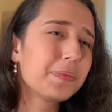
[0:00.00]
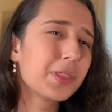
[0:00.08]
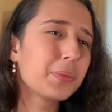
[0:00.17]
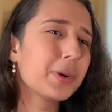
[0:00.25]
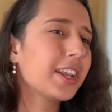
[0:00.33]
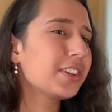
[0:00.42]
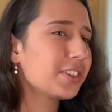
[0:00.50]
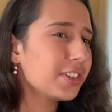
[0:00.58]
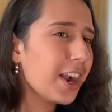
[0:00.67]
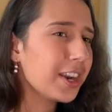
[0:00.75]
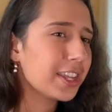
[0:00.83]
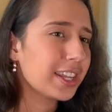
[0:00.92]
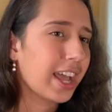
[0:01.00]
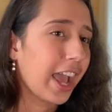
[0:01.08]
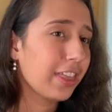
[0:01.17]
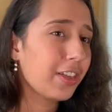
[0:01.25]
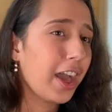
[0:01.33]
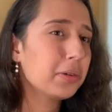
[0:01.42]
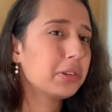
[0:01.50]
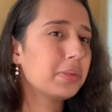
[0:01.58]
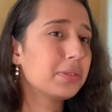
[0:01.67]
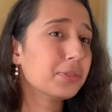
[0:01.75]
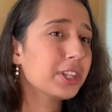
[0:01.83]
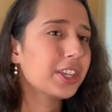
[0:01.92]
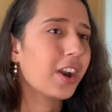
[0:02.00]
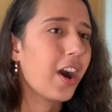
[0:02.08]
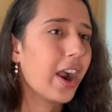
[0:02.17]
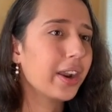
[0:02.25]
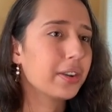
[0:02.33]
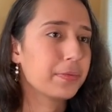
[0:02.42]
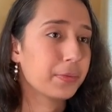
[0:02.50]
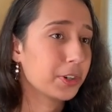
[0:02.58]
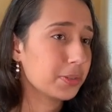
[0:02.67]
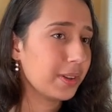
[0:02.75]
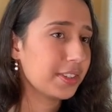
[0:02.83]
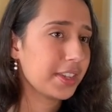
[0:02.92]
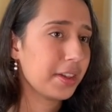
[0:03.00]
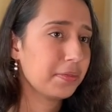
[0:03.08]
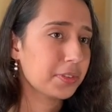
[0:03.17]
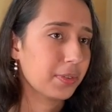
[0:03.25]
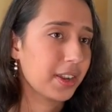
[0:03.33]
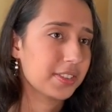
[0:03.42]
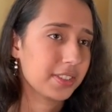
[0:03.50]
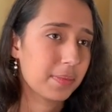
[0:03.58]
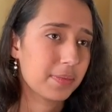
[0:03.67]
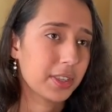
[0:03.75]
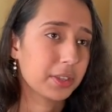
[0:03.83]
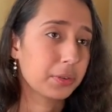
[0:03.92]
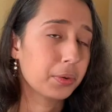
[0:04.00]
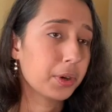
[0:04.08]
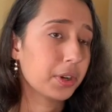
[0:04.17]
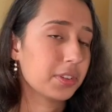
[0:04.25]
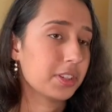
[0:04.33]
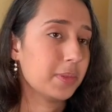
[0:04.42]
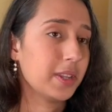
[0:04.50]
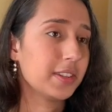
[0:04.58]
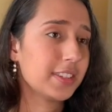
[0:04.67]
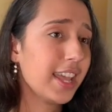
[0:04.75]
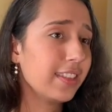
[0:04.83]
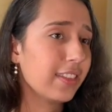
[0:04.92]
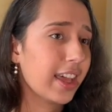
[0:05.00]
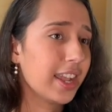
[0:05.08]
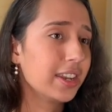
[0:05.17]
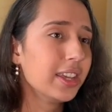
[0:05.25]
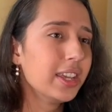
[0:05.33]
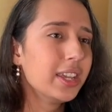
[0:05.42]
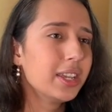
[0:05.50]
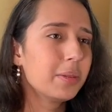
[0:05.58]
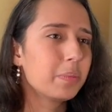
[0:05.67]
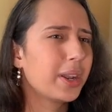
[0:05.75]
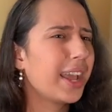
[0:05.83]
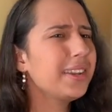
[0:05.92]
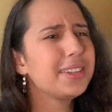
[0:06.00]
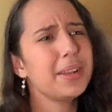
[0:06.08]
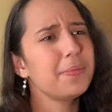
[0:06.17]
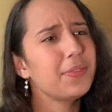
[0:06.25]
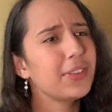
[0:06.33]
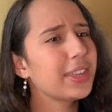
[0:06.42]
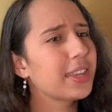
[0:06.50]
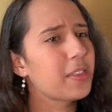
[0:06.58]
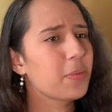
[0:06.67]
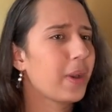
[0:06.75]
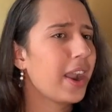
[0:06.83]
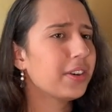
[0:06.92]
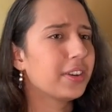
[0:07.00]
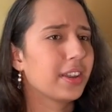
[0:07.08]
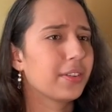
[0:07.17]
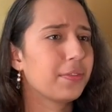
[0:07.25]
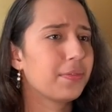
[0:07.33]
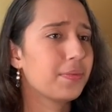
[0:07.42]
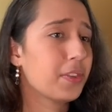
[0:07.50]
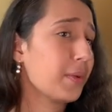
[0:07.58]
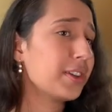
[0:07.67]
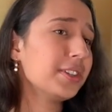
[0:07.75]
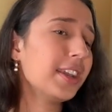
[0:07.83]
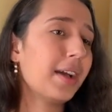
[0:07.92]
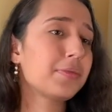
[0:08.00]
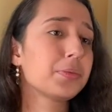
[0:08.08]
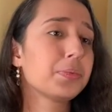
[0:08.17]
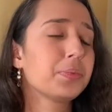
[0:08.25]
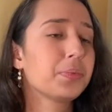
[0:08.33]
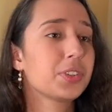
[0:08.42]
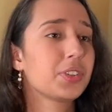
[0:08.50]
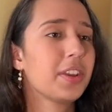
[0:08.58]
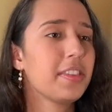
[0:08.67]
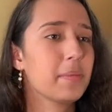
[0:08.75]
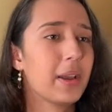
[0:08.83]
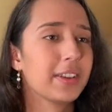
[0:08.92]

When I started, I thought it would be really hard to force myself to write something in order to meet a deadline, but I ended up feeling inspired enough so I didn't have to stress about